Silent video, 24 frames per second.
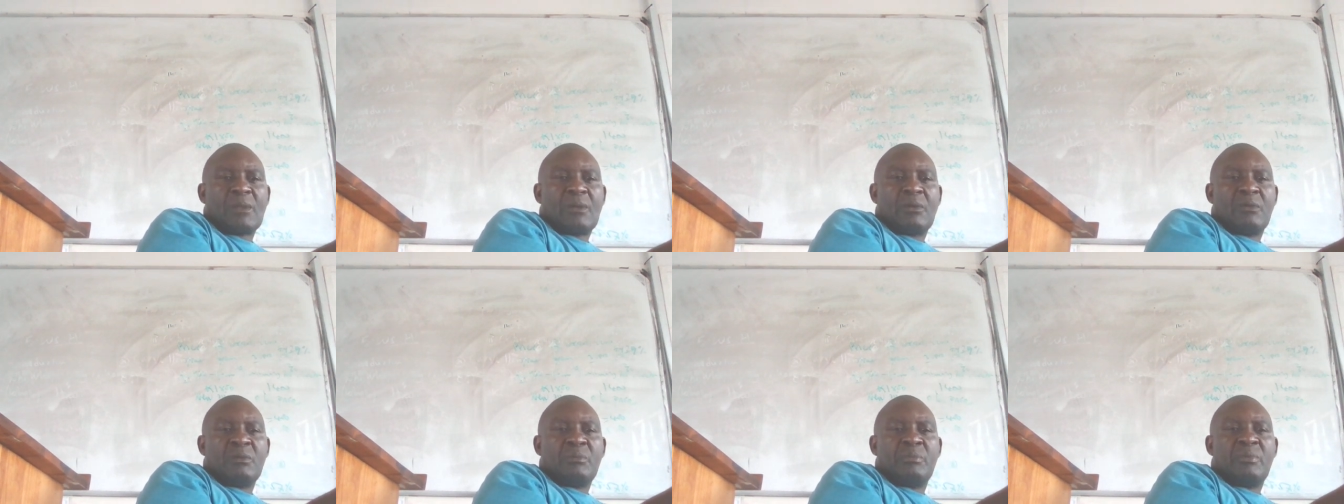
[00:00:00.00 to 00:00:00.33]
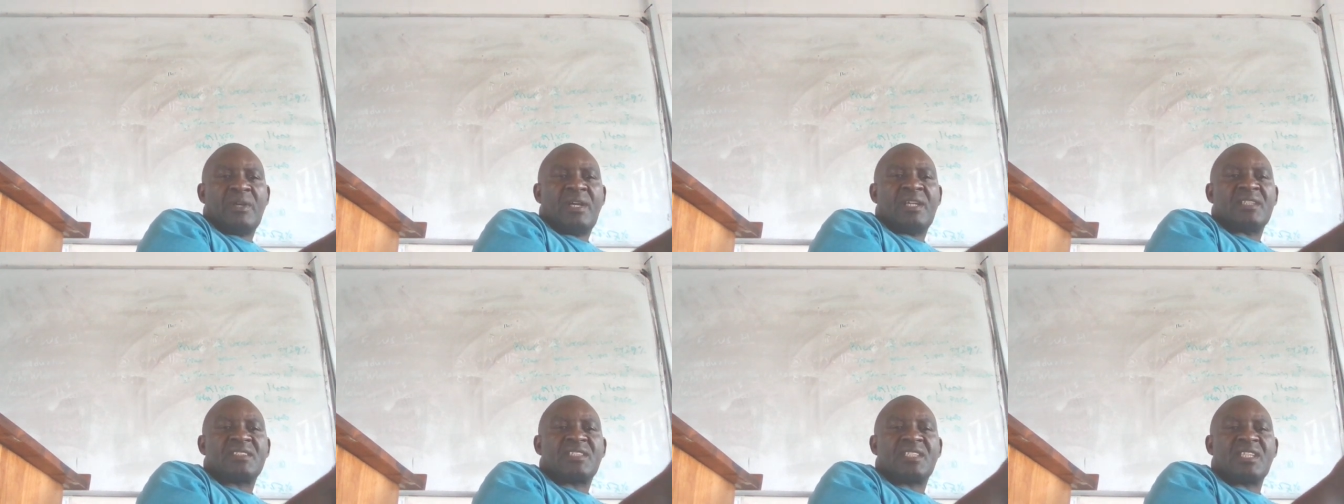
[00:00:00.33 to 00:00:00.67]
would
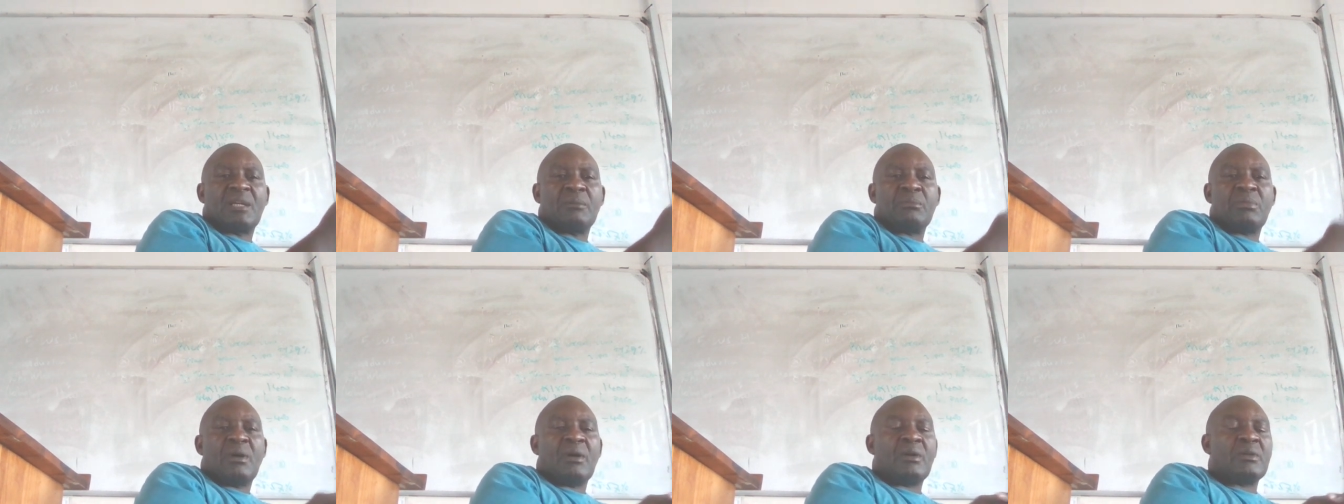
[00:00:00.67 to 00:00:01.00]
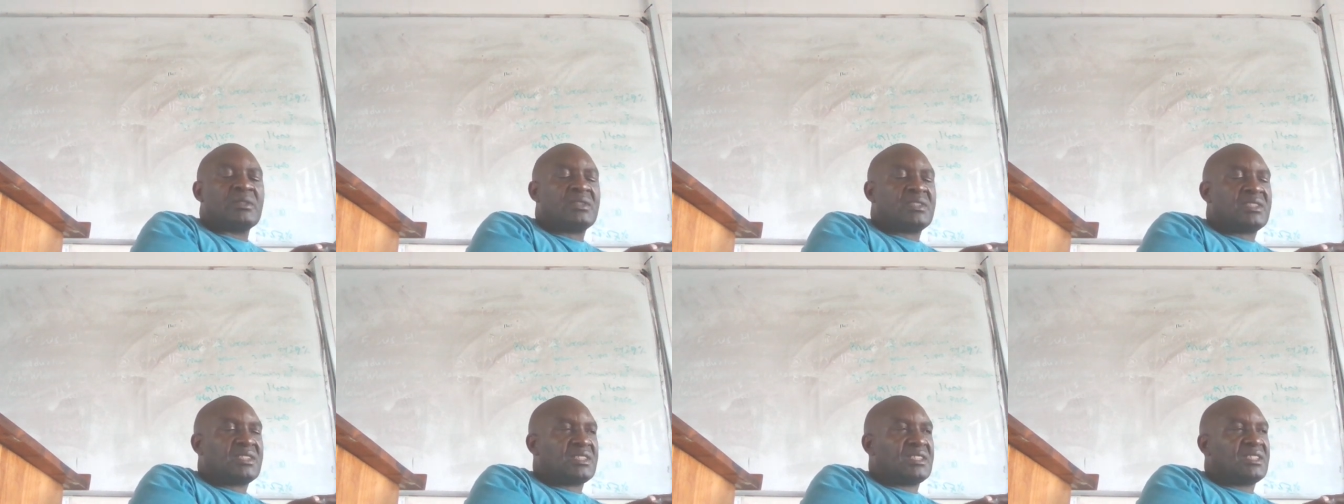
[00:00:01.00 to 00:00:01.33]
be asking
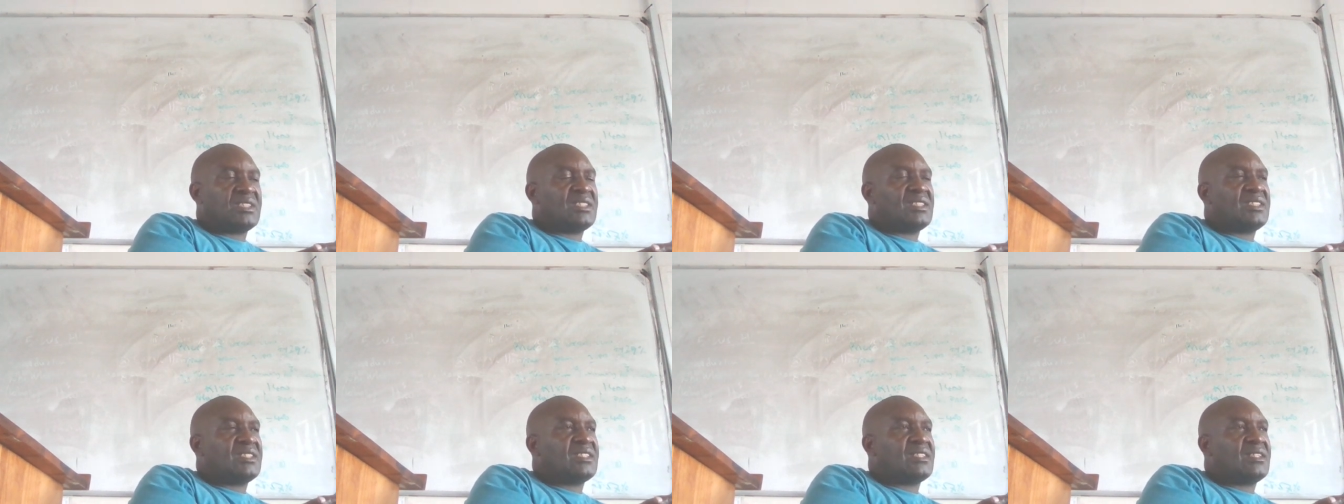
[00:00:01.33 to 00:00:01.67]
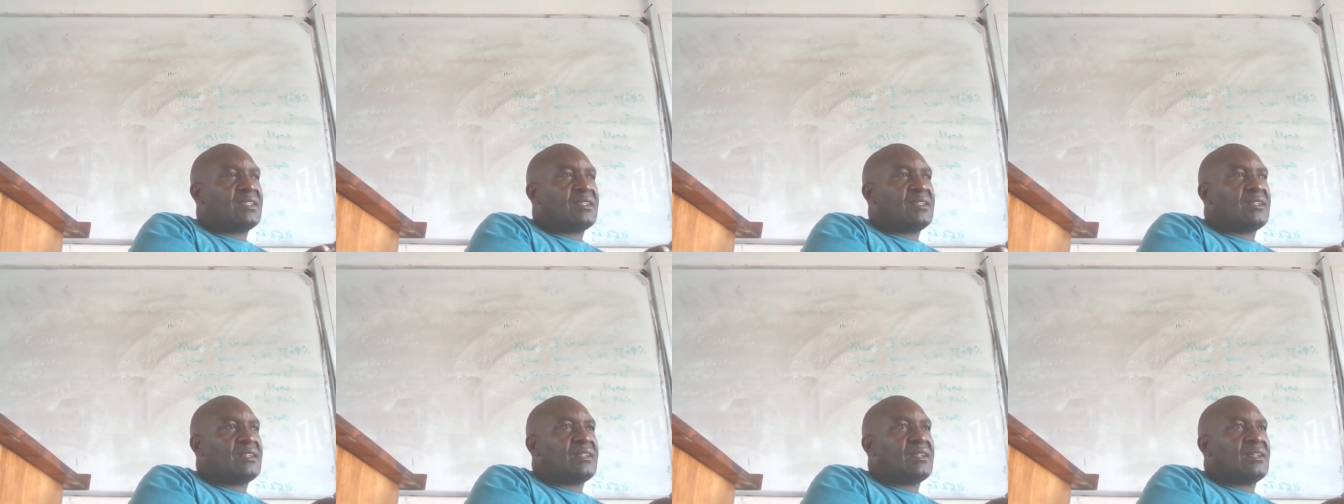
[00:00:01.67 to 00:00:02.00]
about
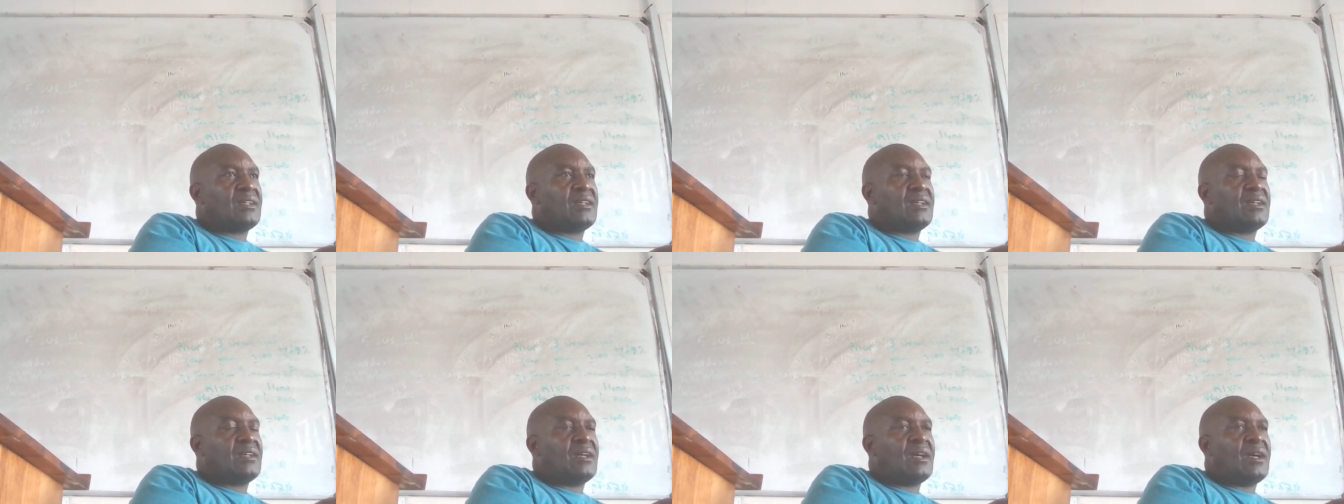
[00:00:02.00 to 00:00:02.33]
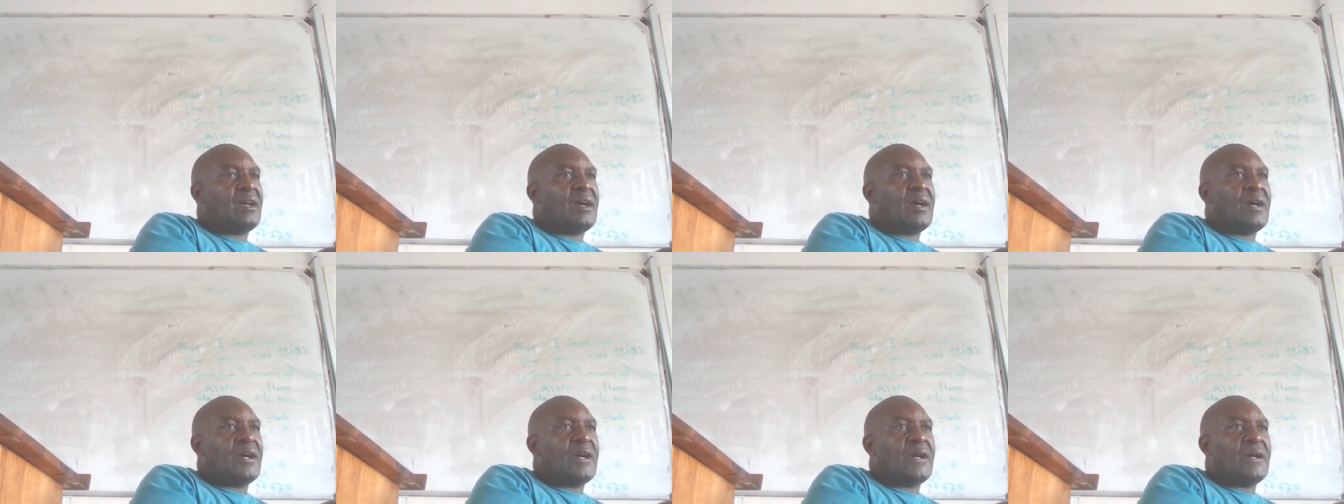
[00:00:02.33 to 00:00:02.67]

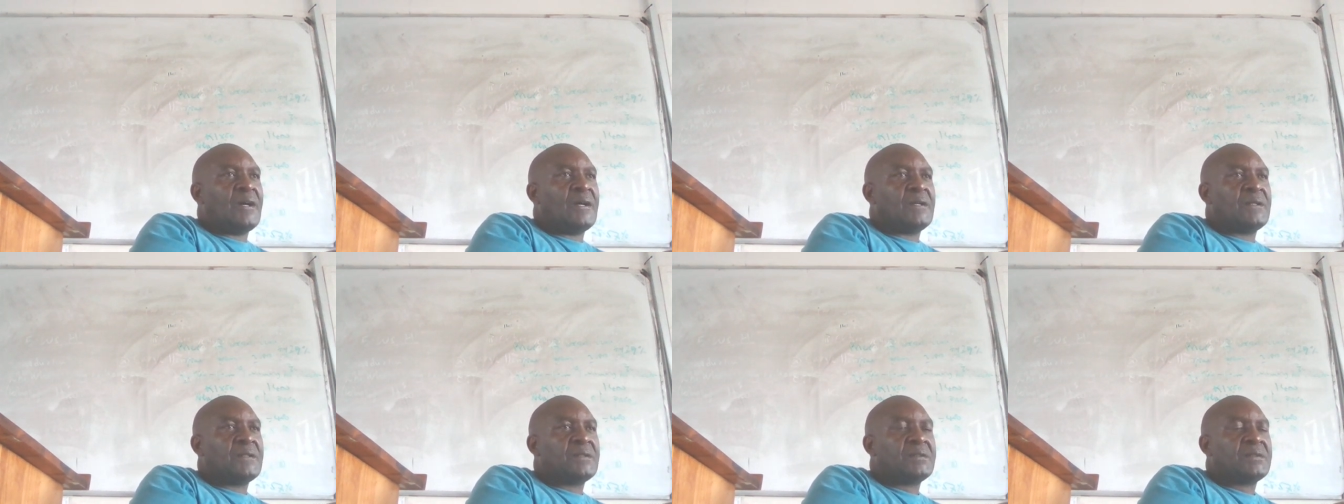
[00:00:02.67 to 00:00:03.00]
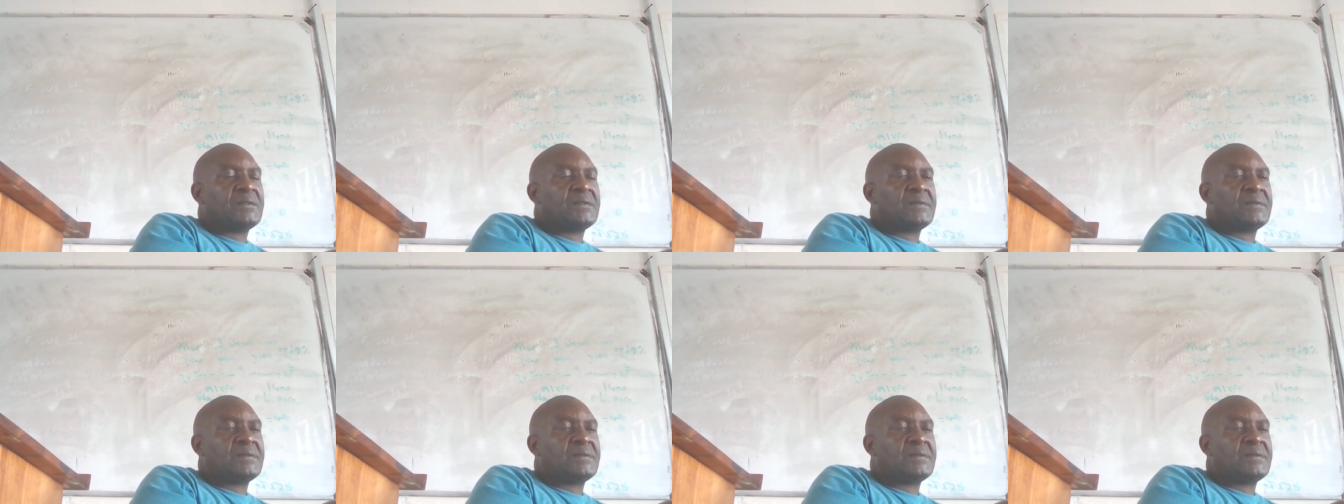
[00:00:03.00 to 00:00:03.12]
uh,